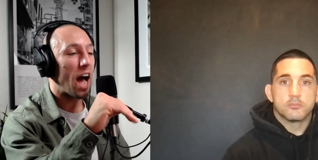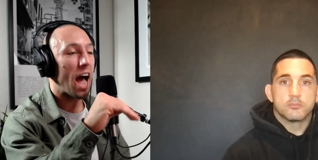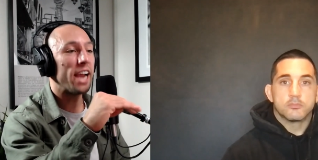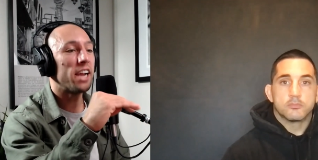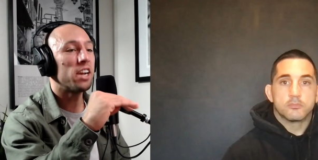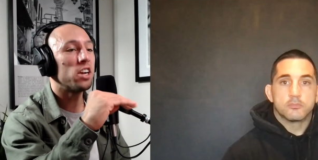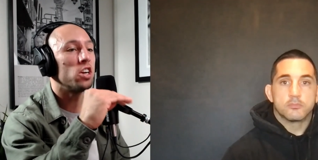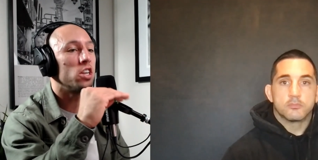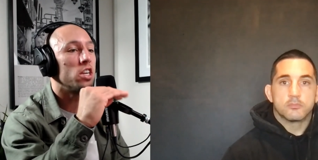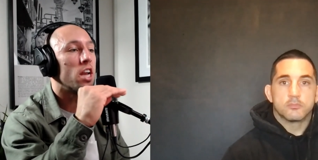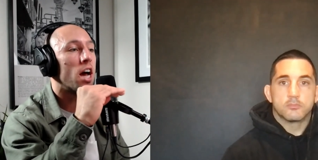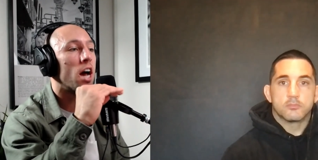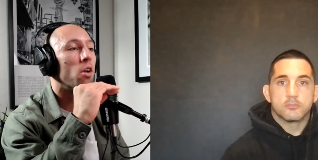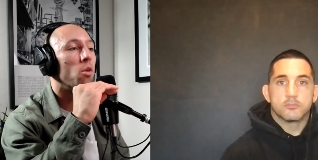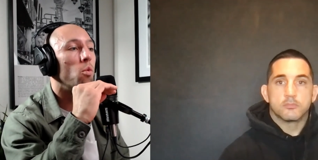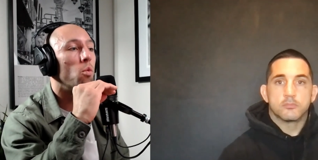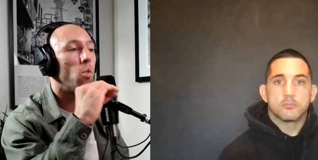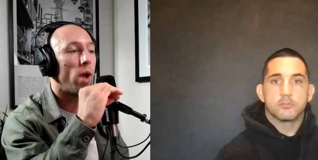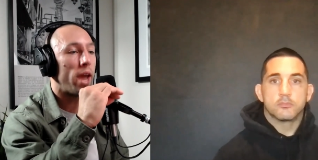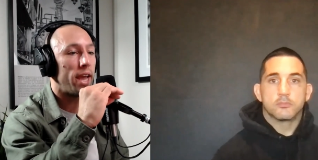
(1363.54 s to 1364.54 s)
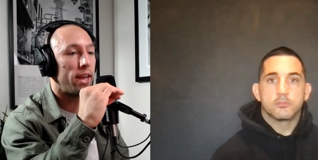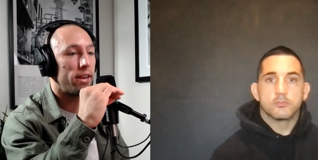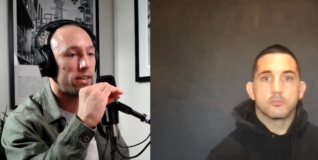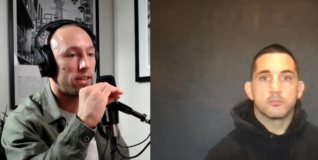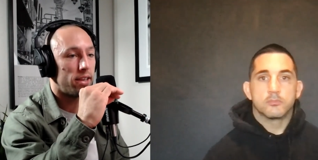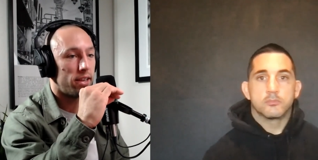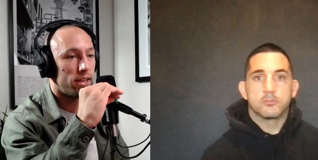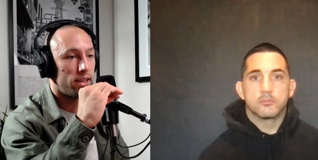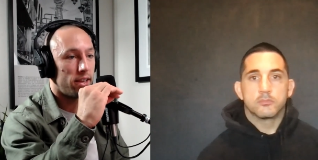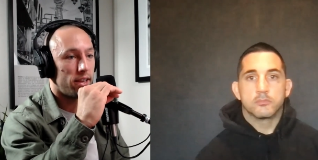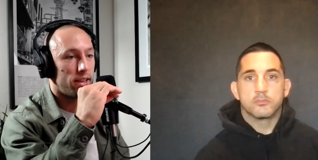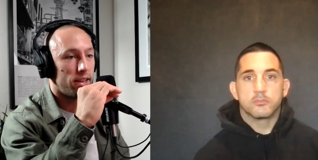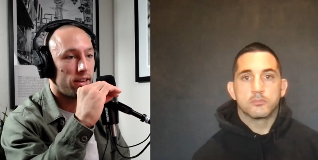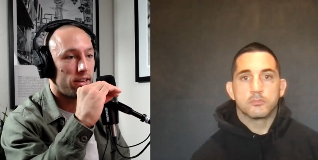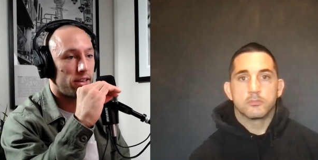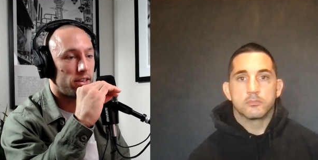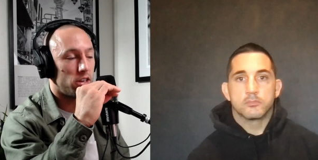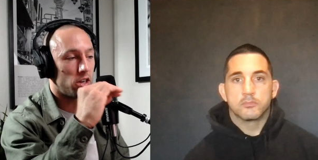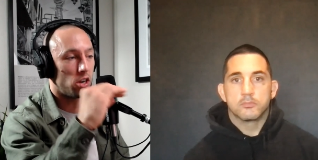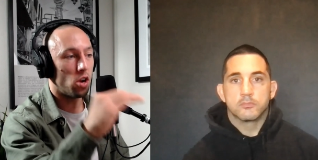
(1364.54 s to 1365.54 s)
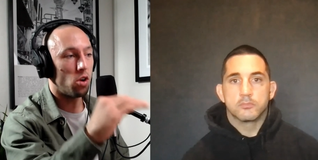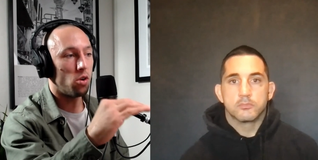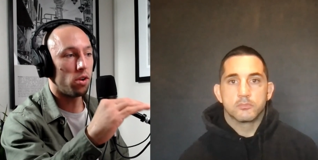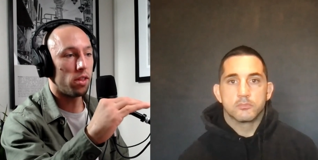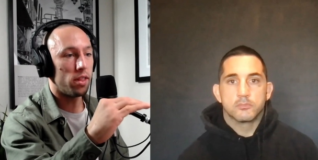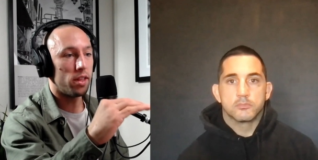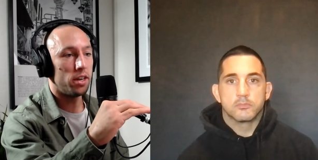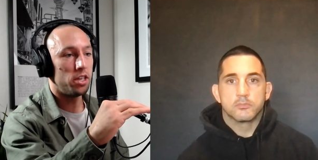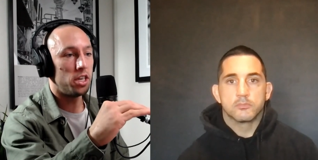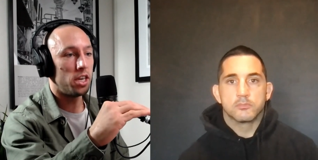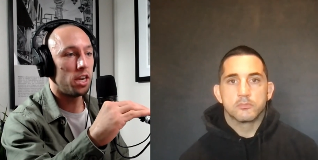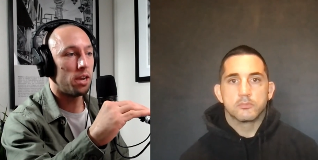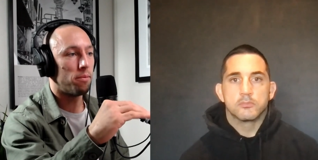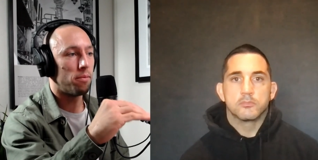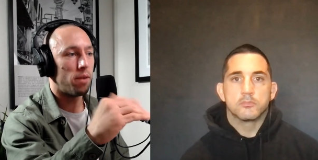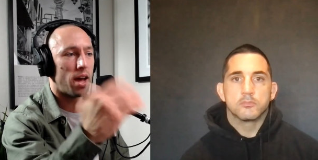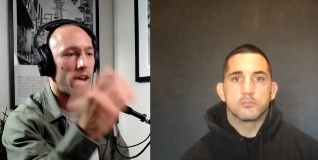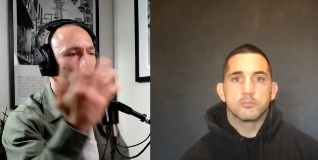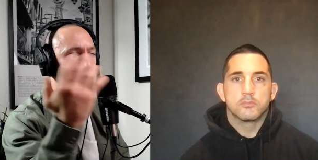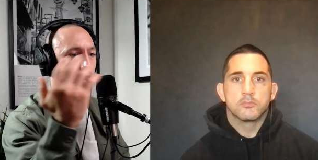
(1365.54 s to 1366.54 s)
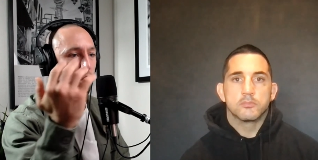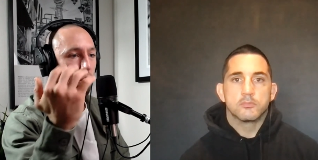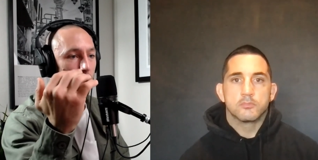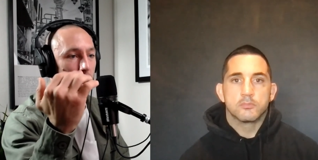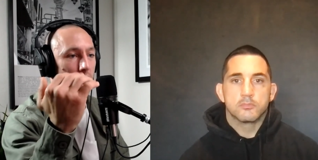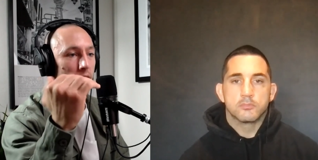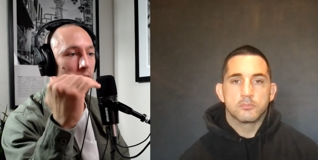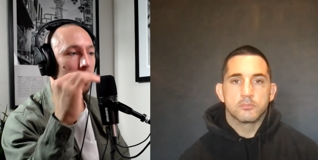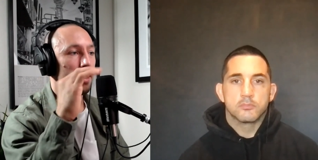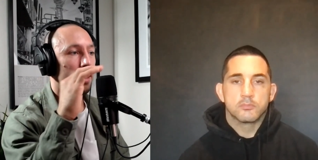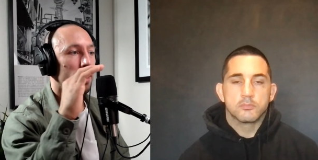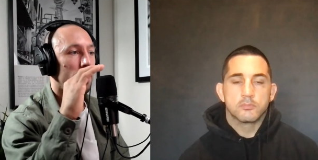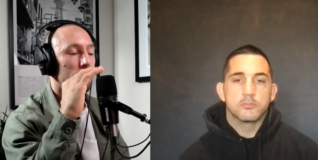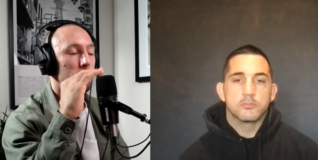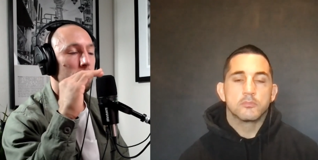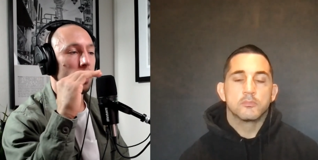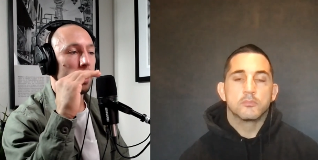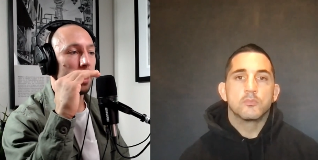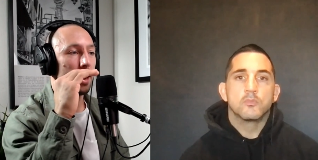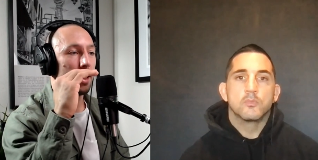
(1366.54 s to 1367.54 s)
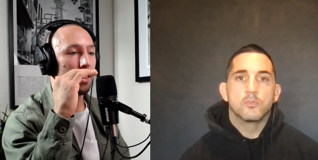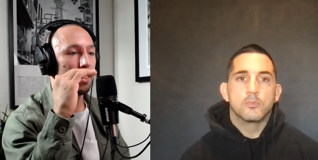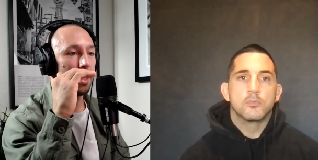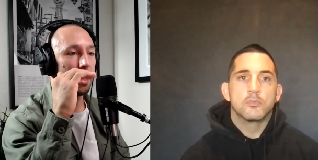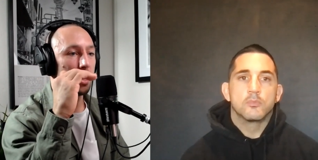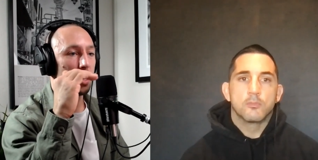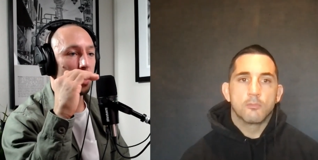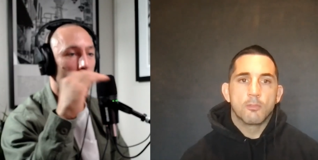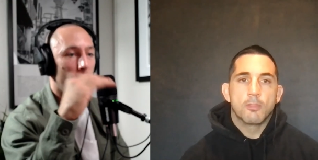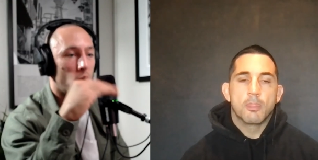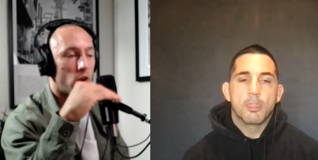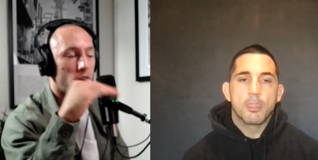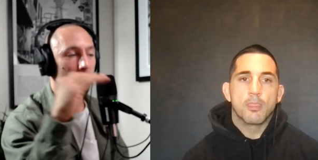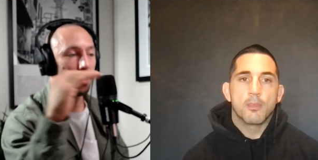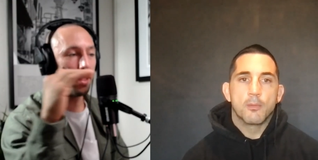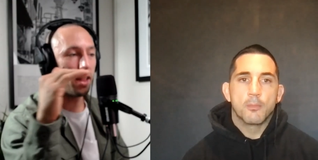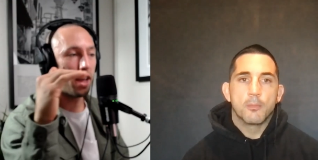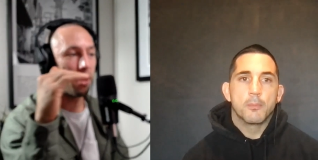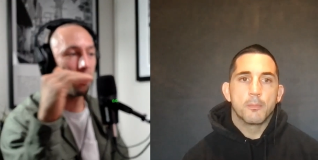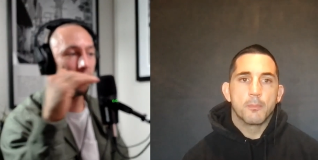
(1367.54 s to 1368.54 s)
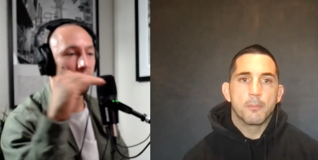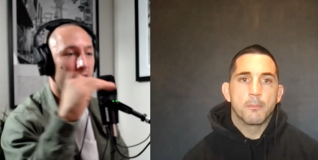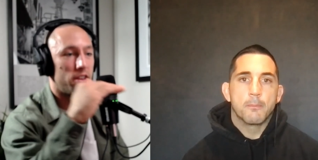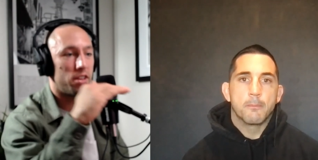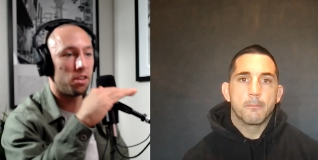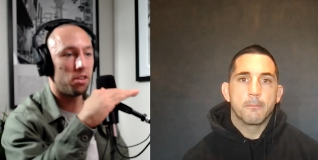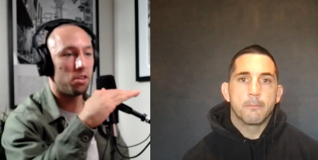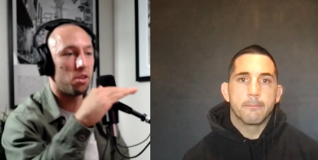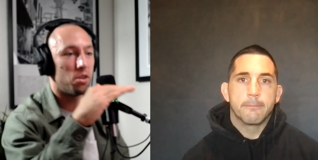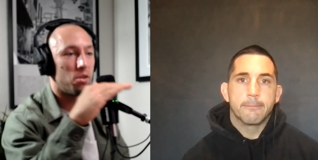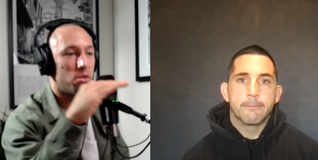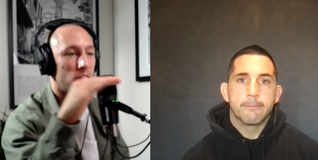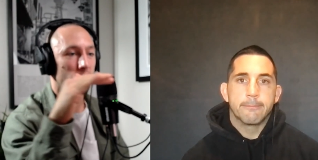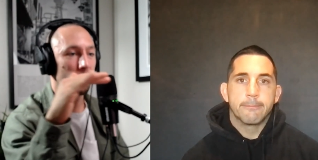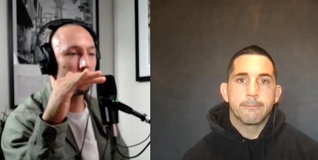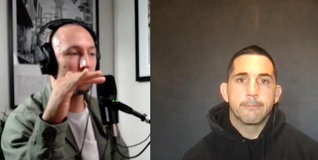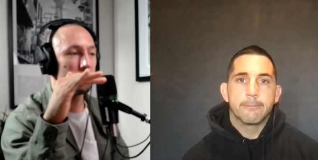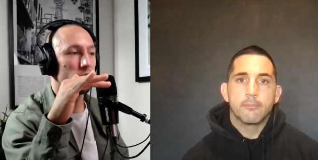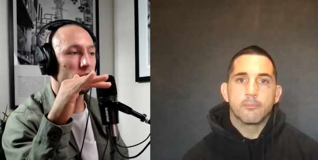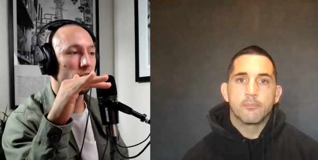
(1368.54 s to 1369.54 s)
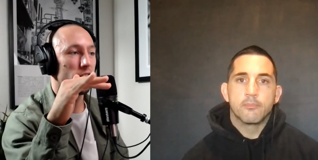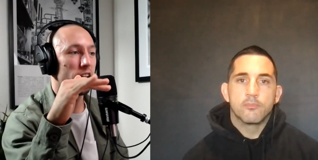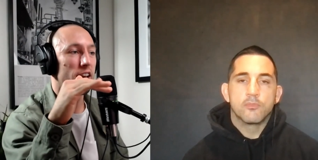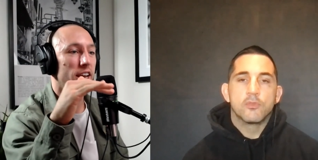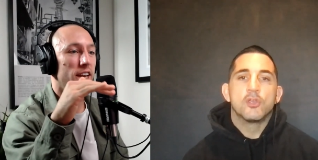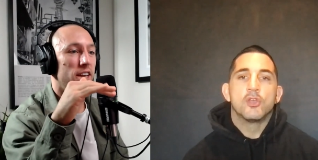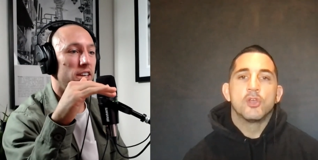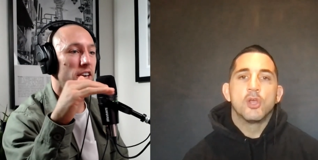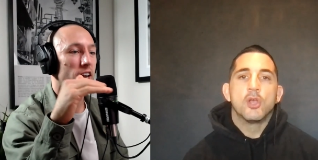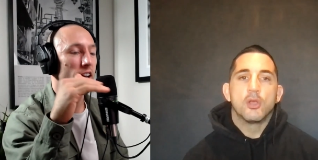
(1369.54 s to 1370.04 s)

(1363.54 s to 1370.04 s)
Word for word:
Speaker 1: I could not wait to go to the gym. I don't know why but you weren't allowed until you were a certain age.